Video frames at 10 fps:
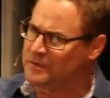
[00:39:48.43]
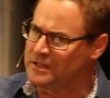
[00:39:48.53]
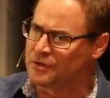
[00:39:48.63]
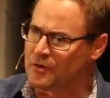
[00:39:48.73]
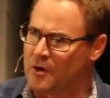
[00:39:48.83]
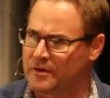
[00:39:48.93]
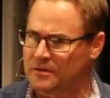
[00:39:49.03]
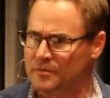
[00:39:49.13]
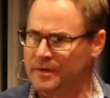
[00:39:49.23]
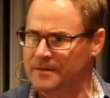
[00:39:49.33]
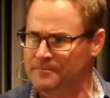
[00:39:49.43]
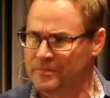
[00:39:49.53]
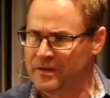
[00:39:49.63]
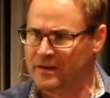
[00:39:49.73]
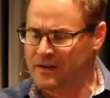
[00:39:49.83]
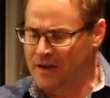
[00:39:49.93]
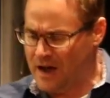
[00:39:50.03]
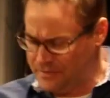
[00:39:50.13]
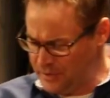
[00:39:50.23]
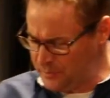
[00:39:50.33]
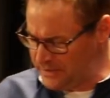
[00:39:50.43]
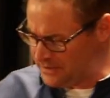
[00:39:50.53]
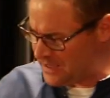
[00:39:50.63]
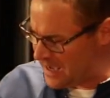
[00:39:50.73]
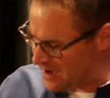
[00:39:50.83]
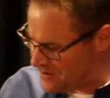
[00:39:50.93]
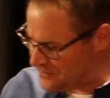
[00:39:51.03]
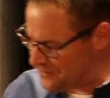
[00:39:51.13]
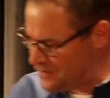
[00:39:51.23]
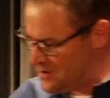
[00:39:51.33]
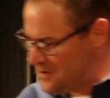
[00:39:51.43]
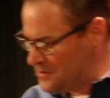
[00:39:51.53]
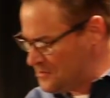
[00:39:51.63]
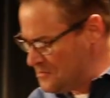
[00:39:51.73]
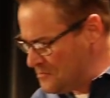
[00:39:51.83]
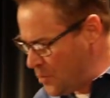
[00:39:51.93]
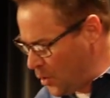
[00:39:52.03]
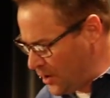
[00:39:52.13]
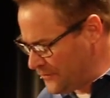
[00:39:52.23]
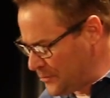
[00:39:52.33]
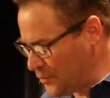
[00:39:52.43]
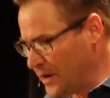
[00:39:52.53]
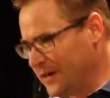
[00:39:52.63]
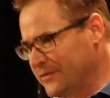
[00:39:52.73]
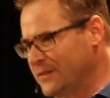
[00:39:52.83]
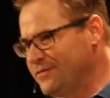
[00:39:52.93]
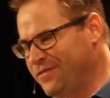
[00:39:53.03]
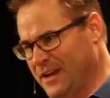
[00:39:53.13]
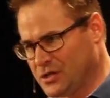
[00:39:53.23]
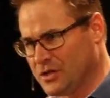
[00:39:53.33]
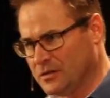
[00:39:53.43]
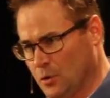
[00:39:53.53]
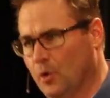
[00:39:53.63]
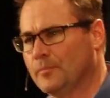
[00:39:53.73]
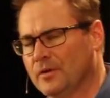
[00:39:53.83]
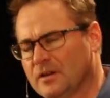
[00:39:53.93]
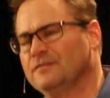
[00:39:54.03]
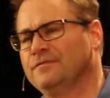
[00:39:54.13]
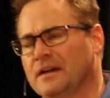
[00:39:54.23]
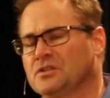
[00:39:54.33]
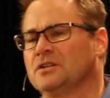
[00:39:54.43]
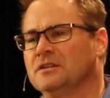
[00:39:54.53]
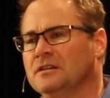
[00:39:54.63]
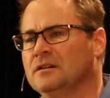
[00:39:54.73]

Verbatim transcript: we need to grow in a little bit? I think we need to have more of a prayer of confession, corporate confession.